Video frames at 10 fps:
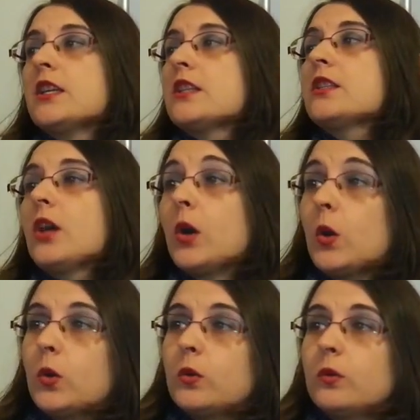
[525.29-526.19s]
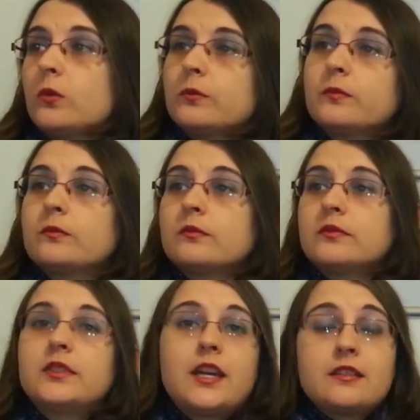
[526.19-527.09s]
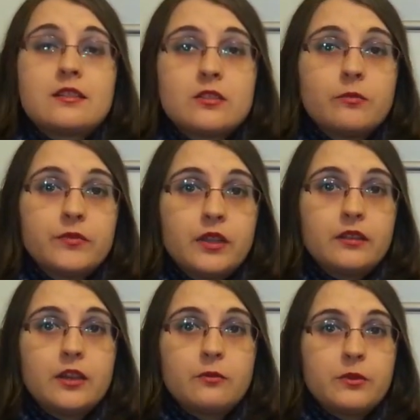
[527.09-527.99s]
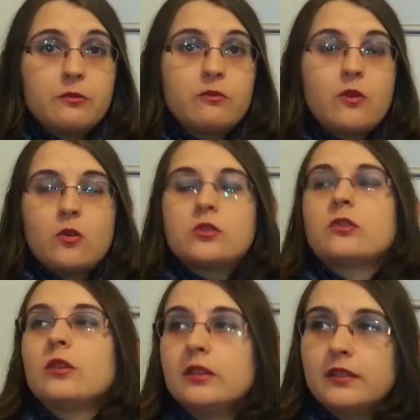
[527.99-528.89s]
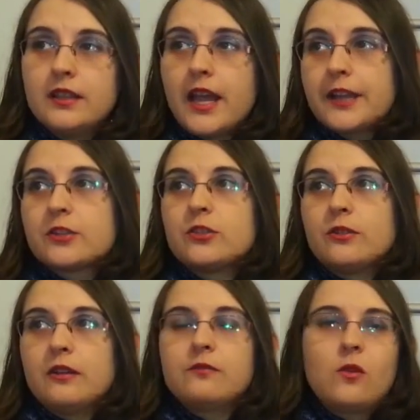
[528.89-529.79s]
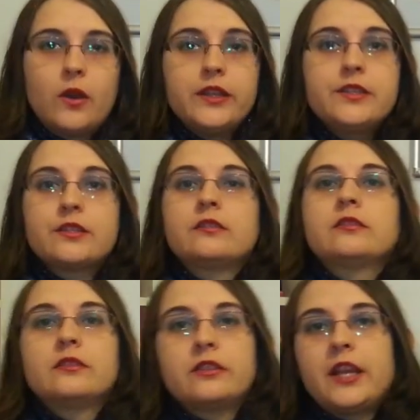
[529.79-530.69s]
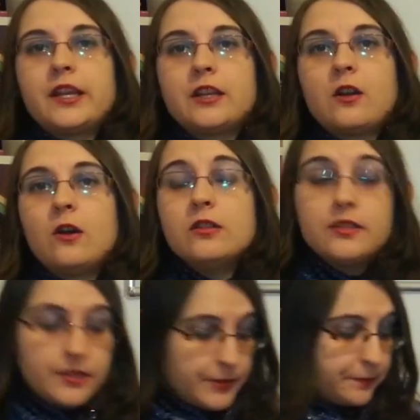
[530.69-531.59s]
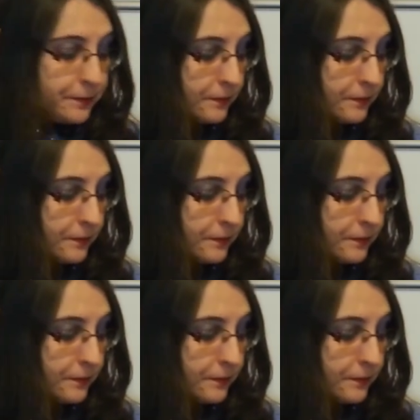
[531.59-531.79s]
So that's something that we would also like to avoid on any cost.